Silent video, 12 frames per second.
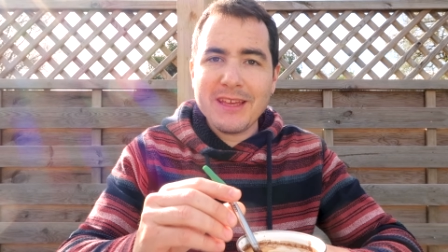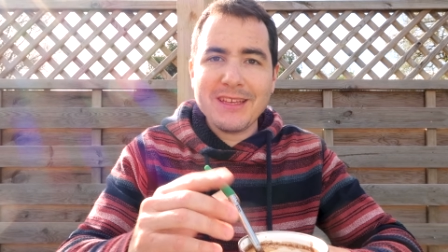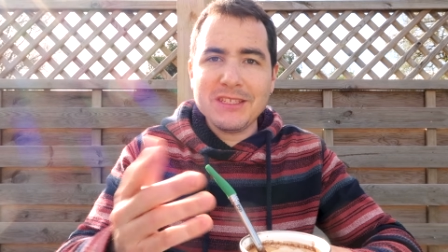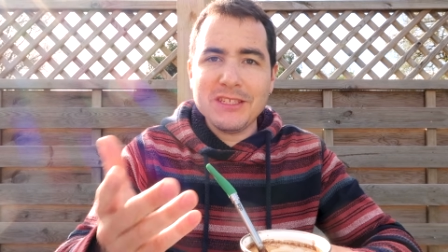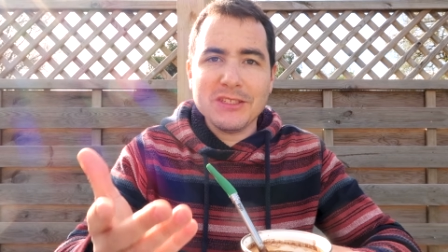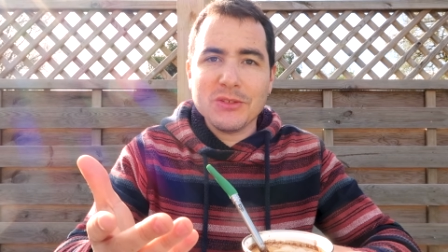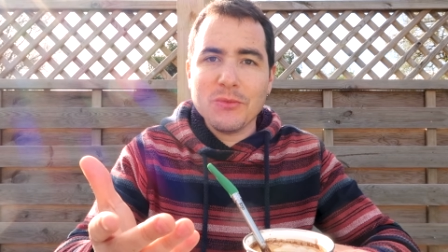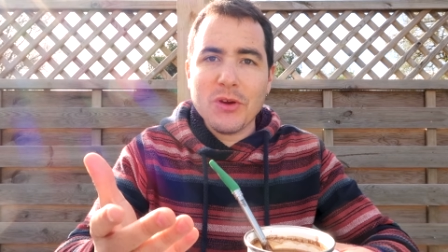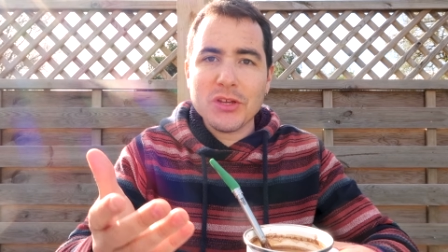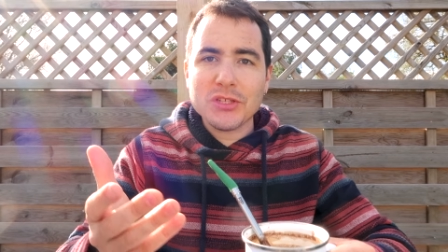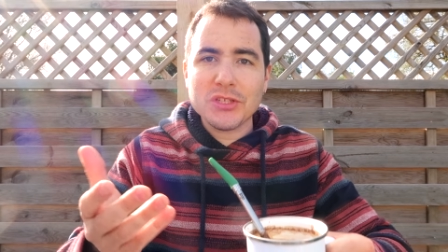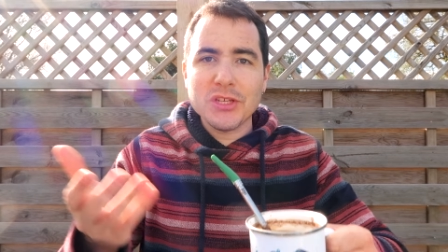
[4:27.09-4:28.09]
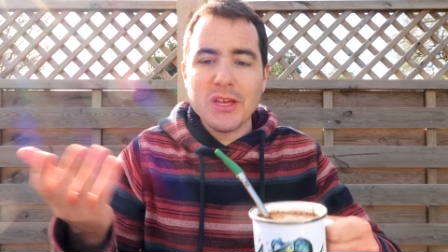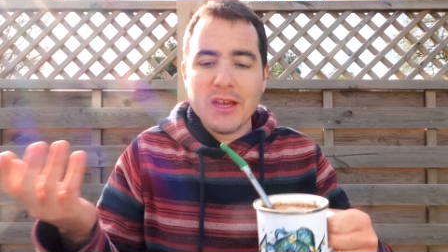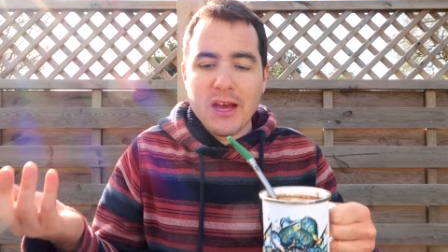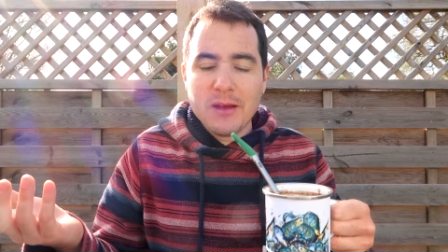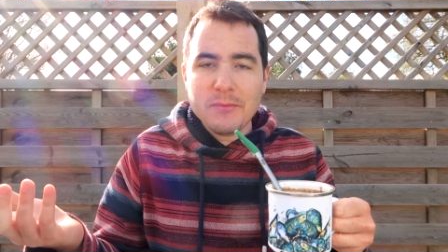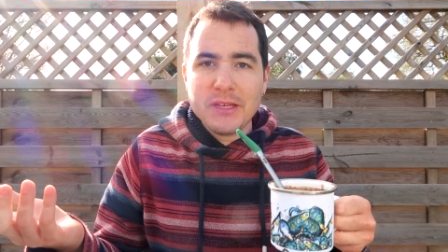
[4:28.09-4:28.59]
Easy to wash,
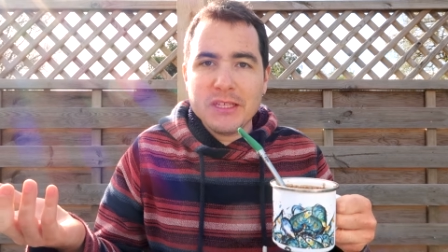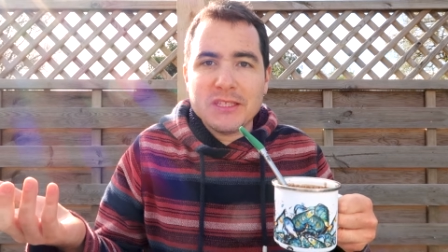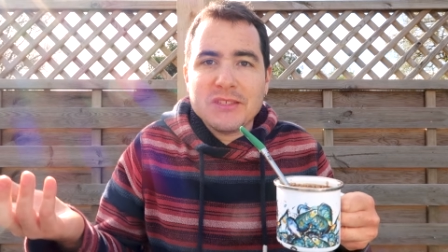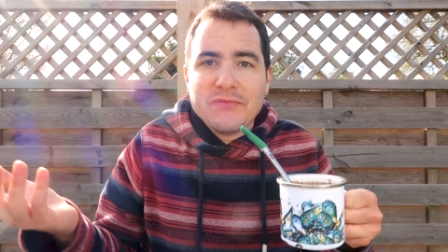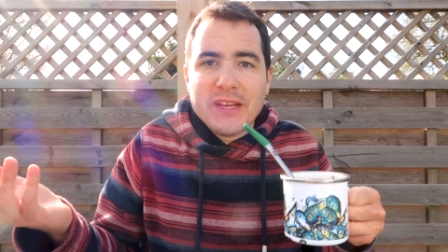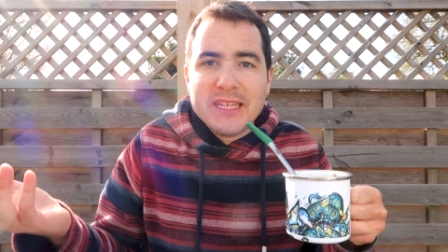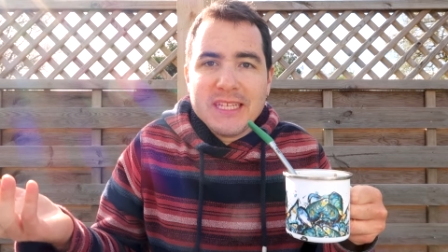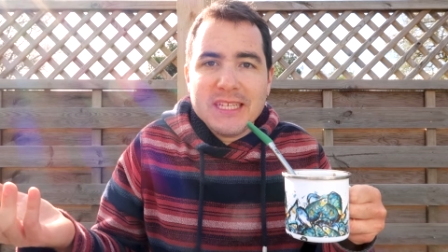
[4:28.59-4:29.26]
um, it's ready,